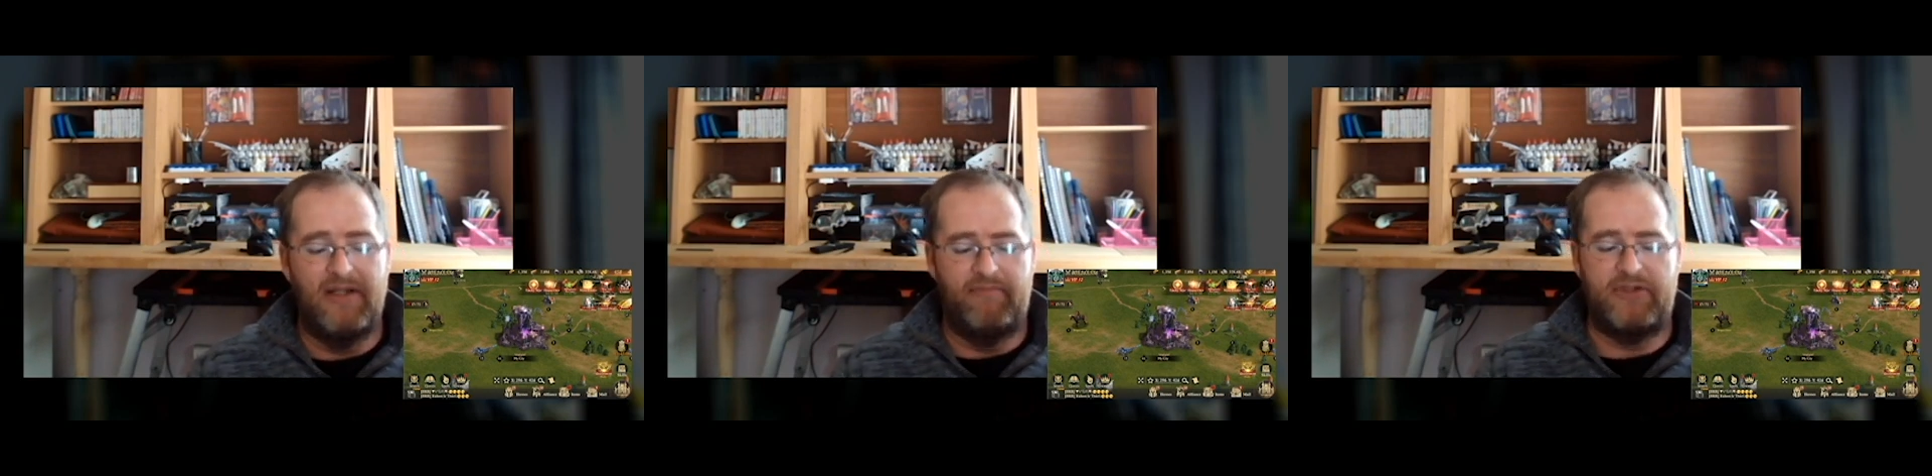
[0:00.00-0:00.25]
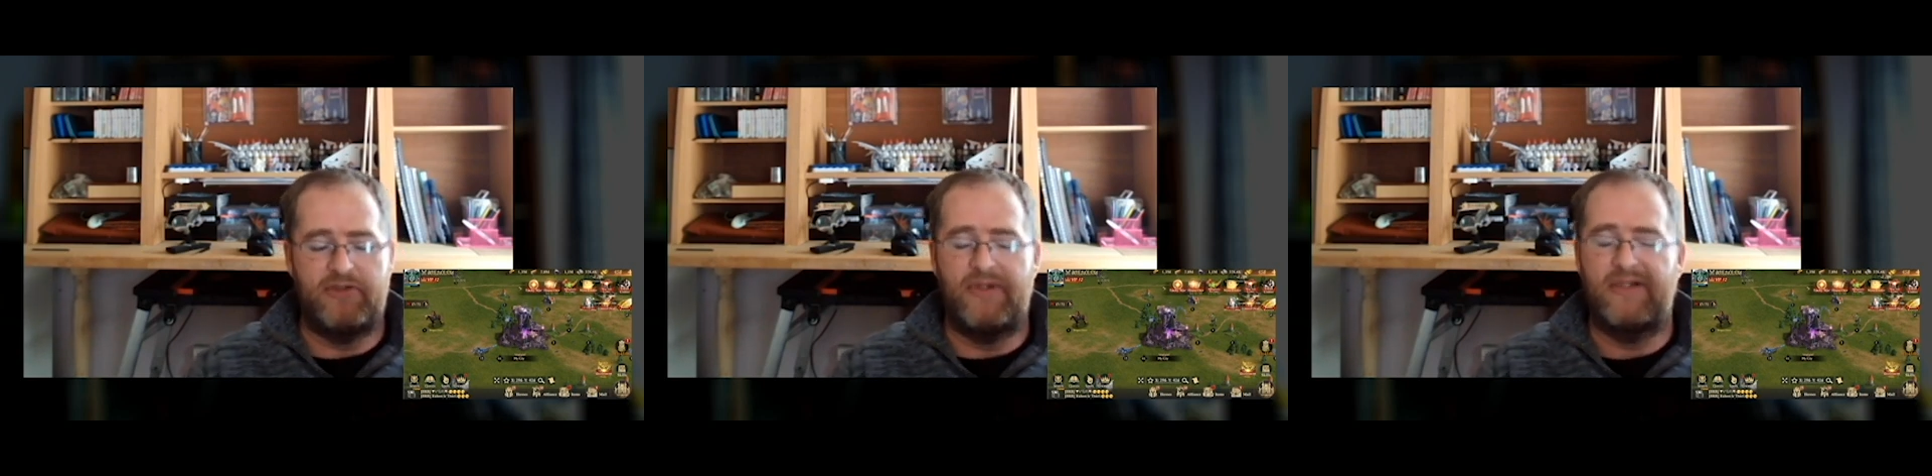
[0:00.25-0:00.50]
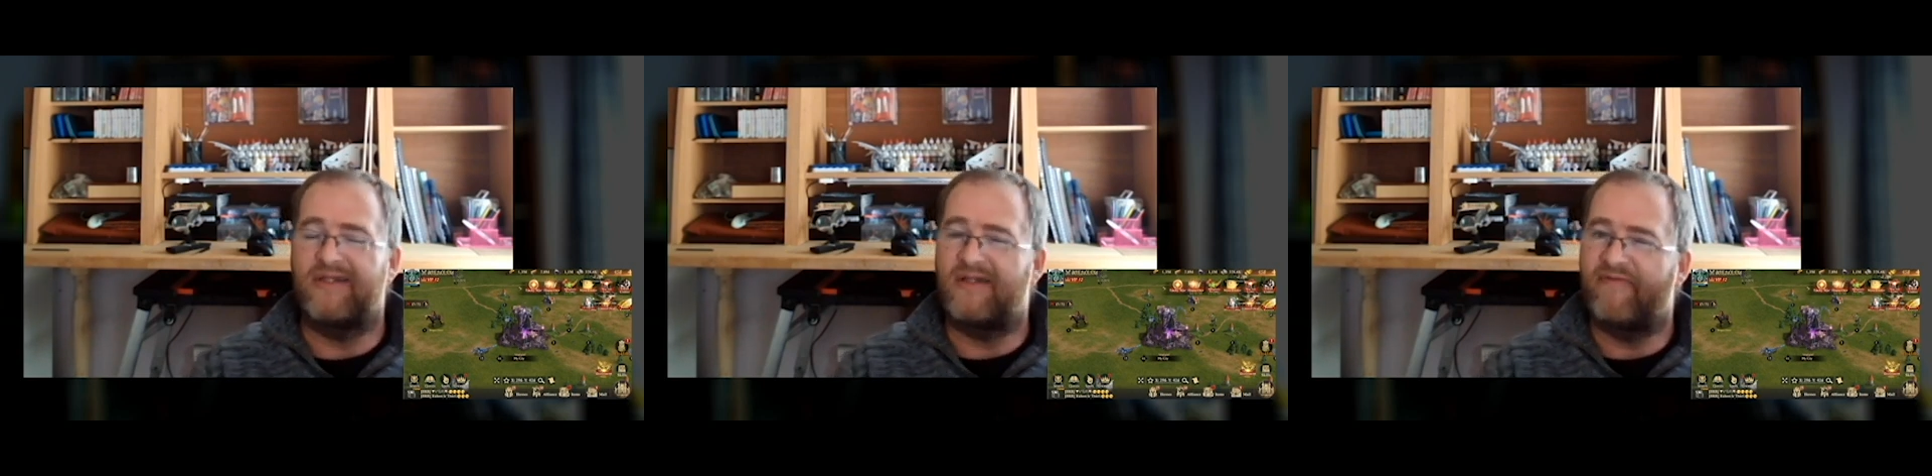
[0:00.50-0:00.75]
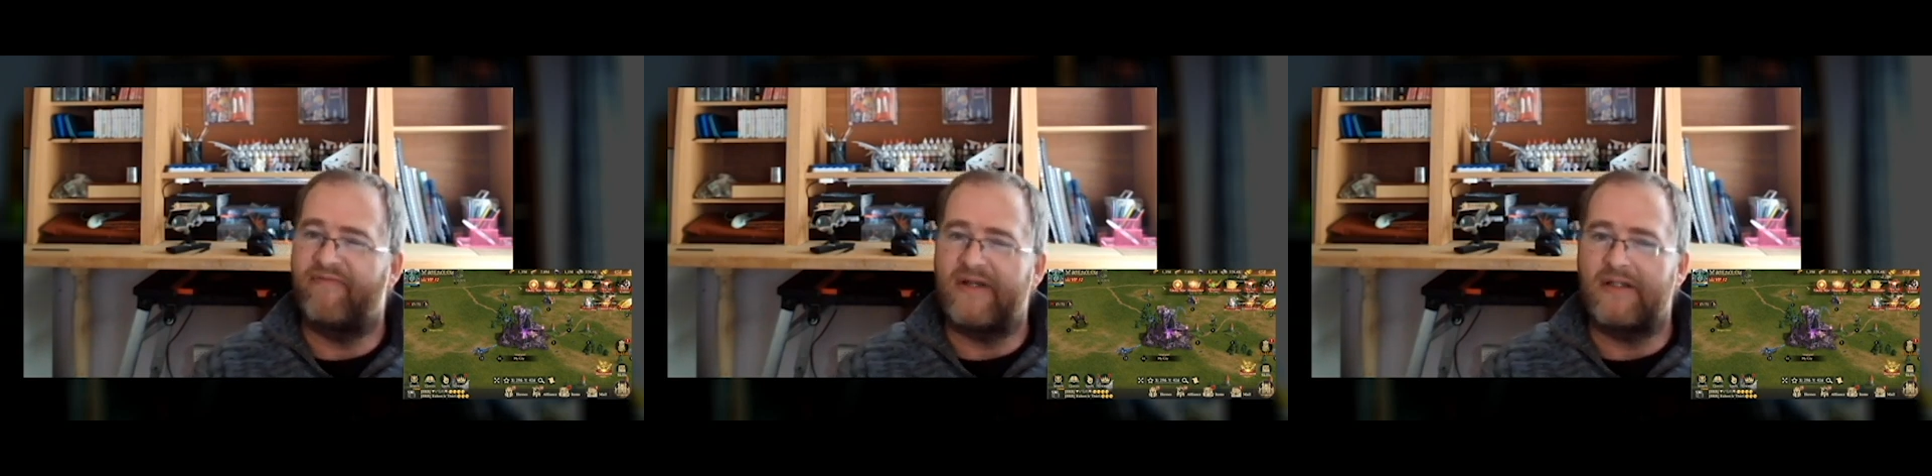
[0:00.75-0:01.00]
between the
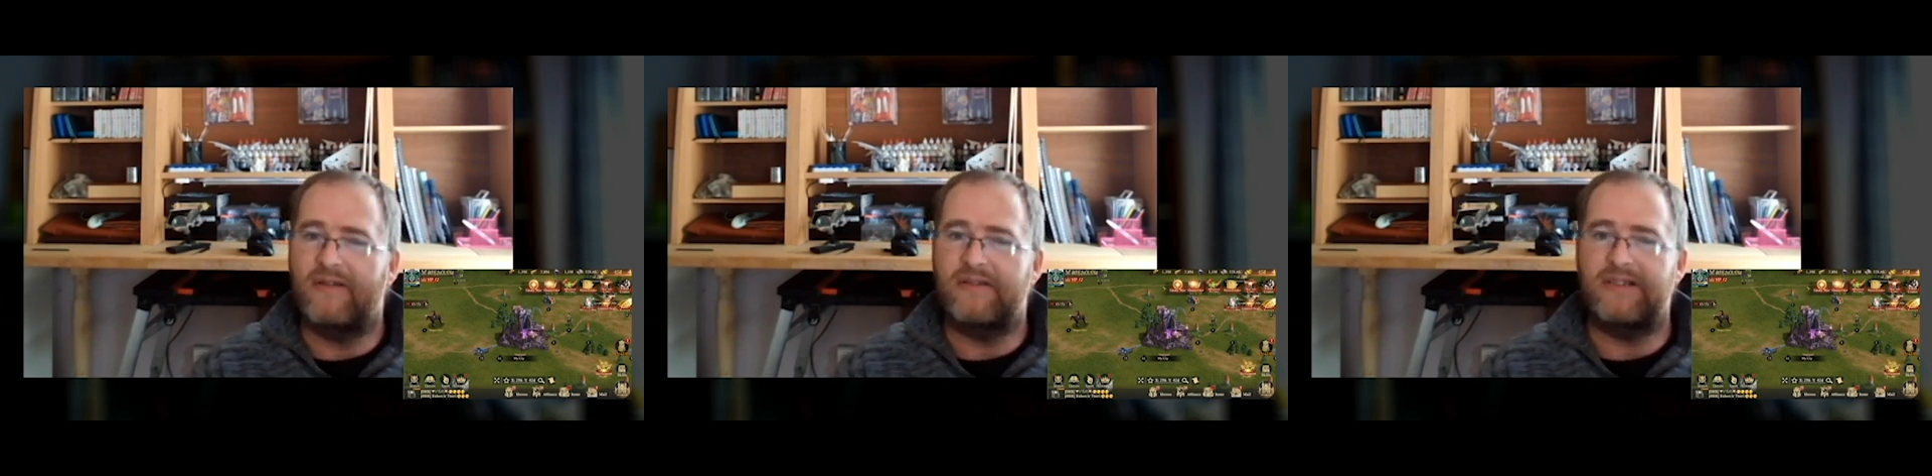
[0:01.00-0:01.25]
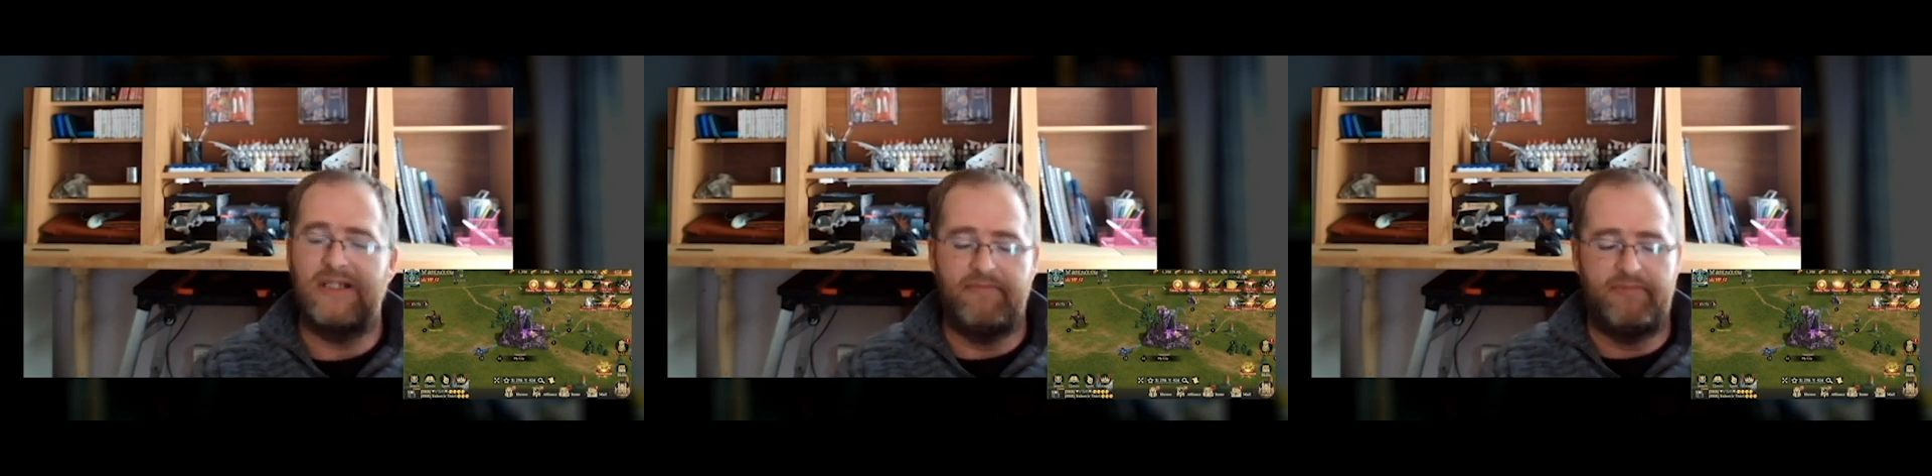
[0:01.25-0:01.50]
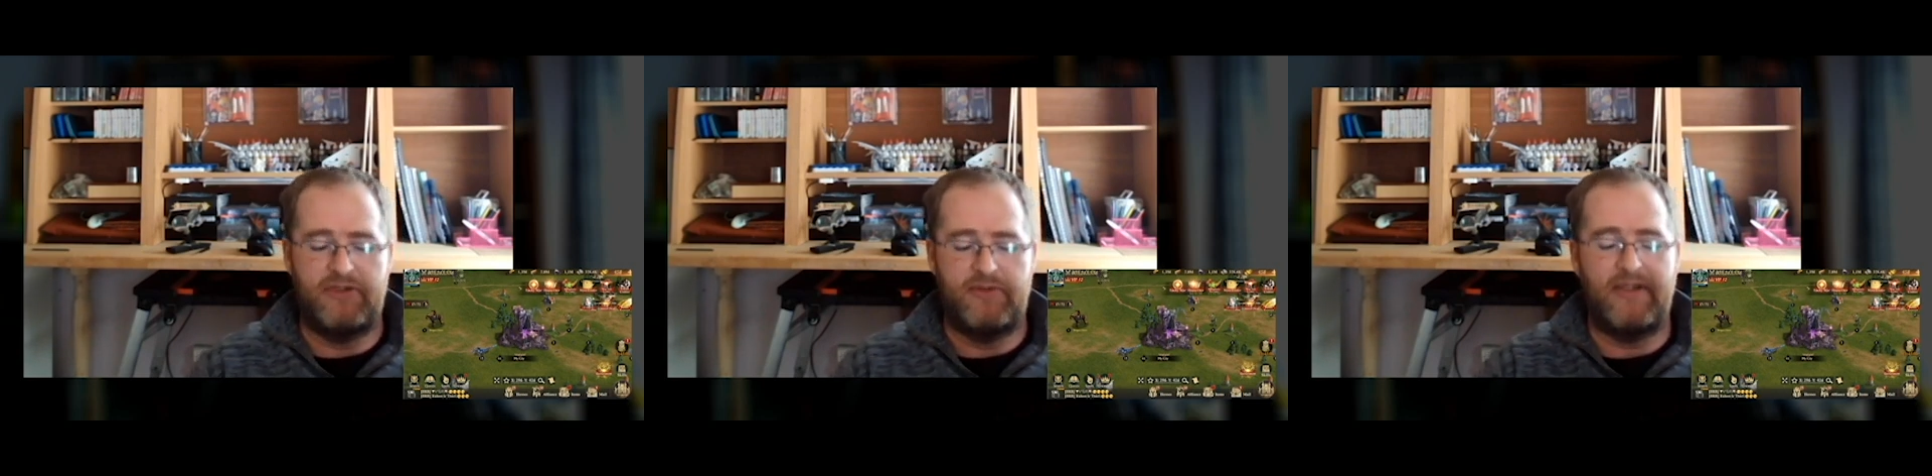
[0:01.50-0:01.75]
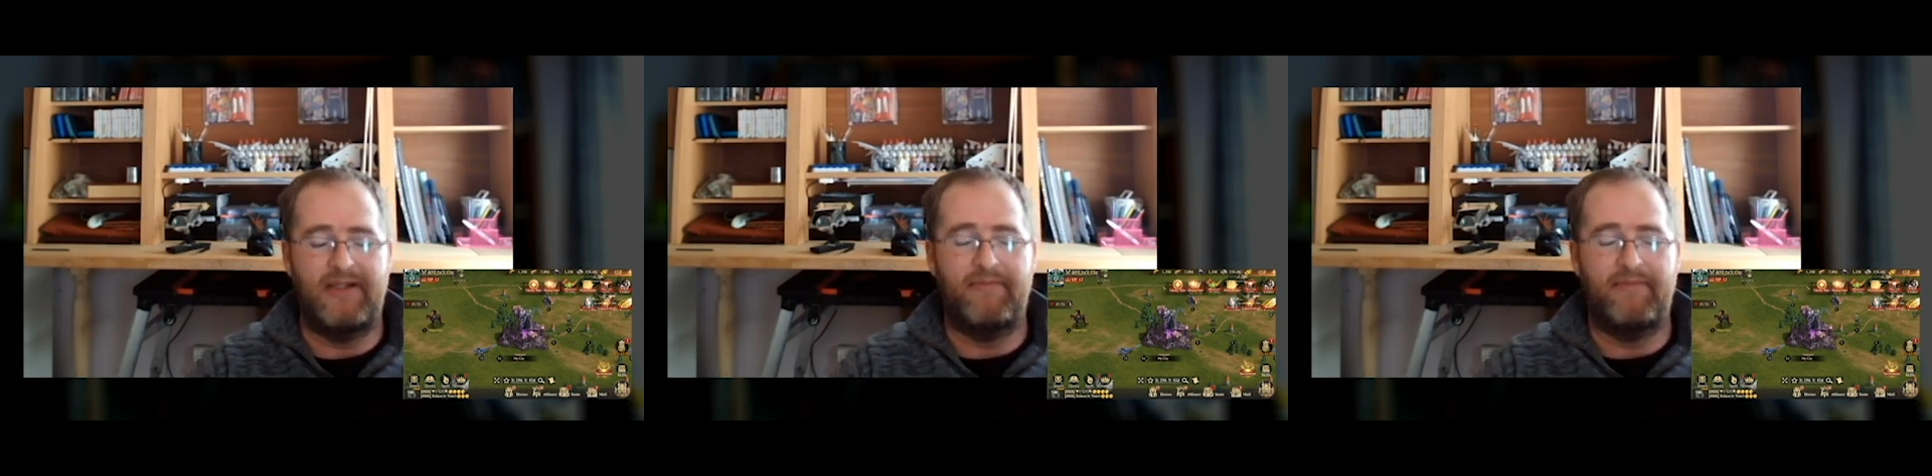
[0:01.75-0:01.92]
difficulty, between